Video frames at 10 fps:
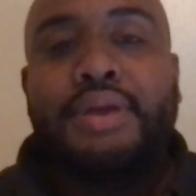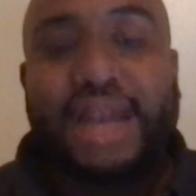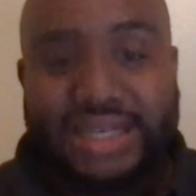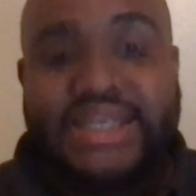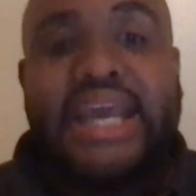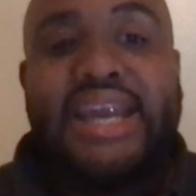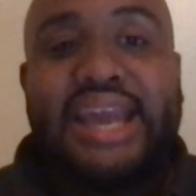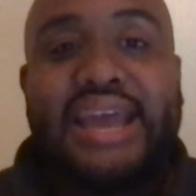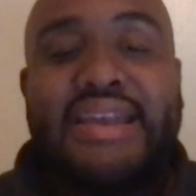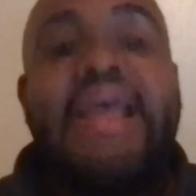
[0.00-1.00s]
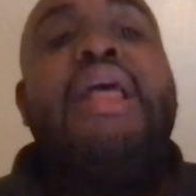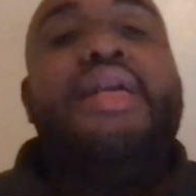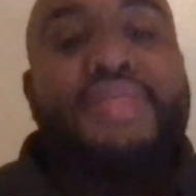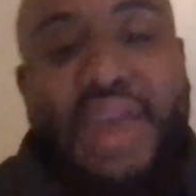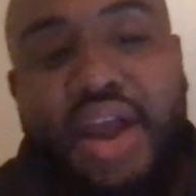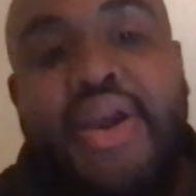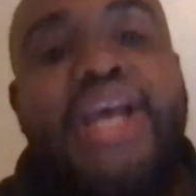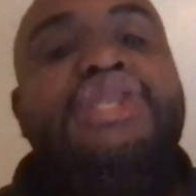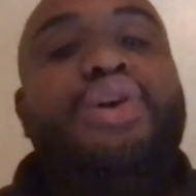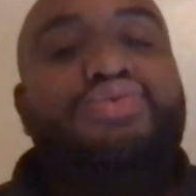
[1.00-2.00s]
Can I say it again? There
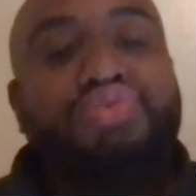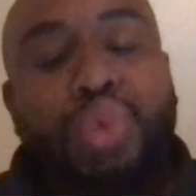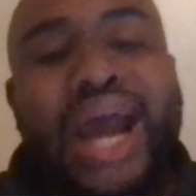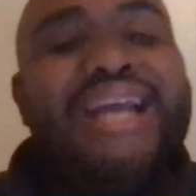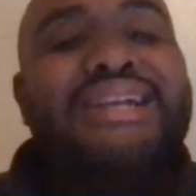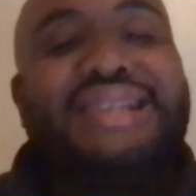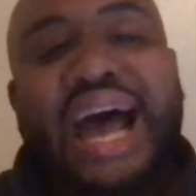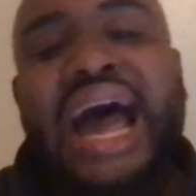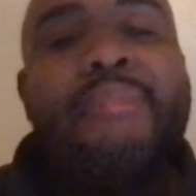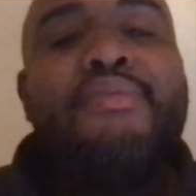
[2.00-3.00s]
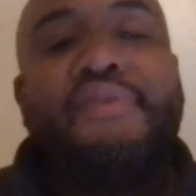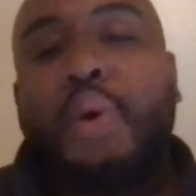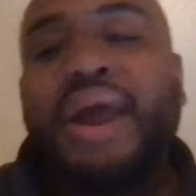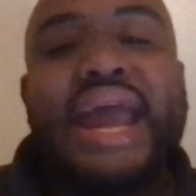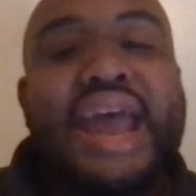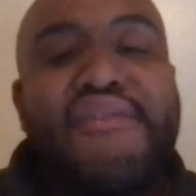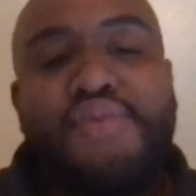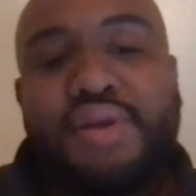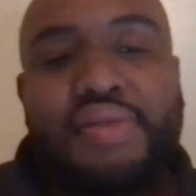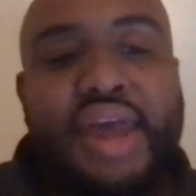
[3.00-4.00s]
is a right time for
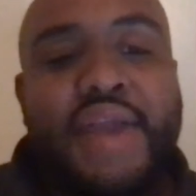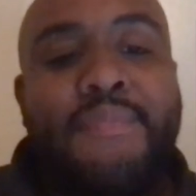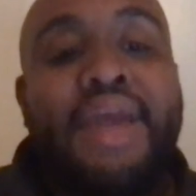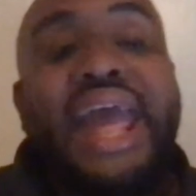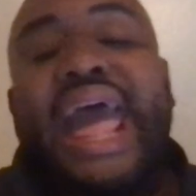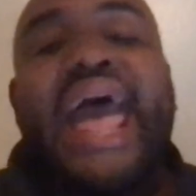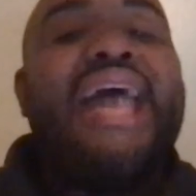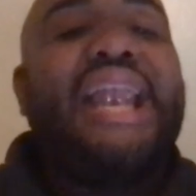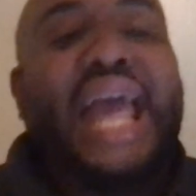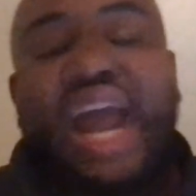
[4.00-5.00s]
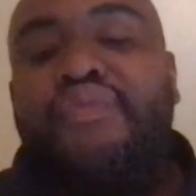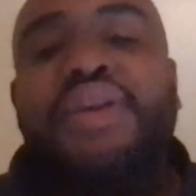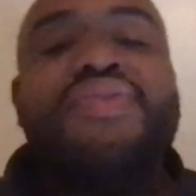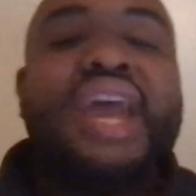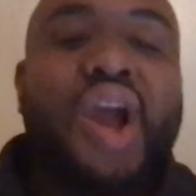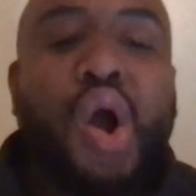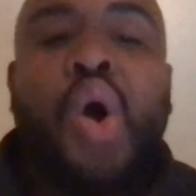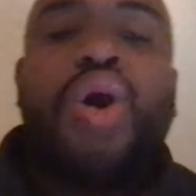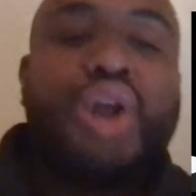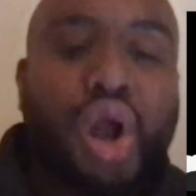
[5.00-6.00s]
everything, and everything
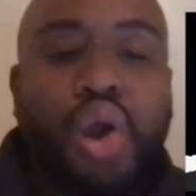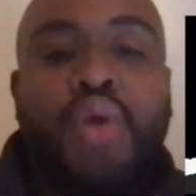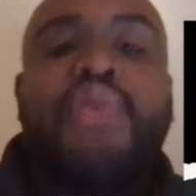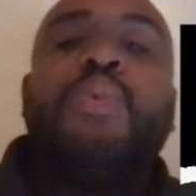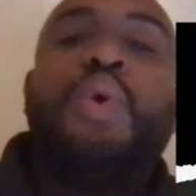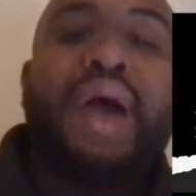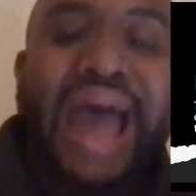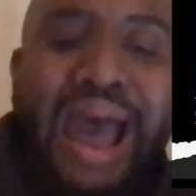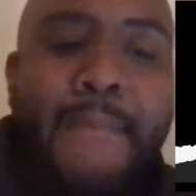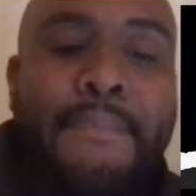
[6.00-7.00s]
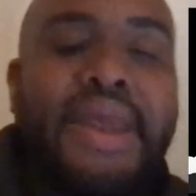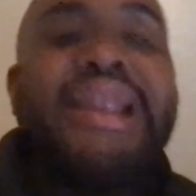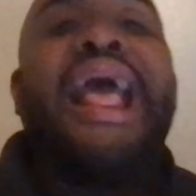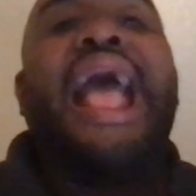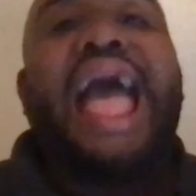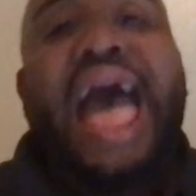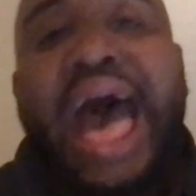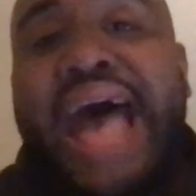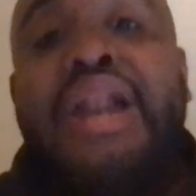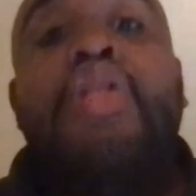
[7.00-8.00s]
on earth will happen
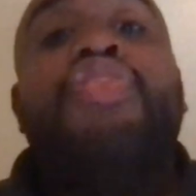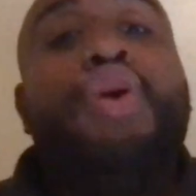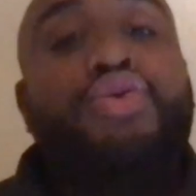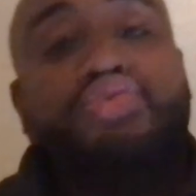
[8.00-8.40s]
at the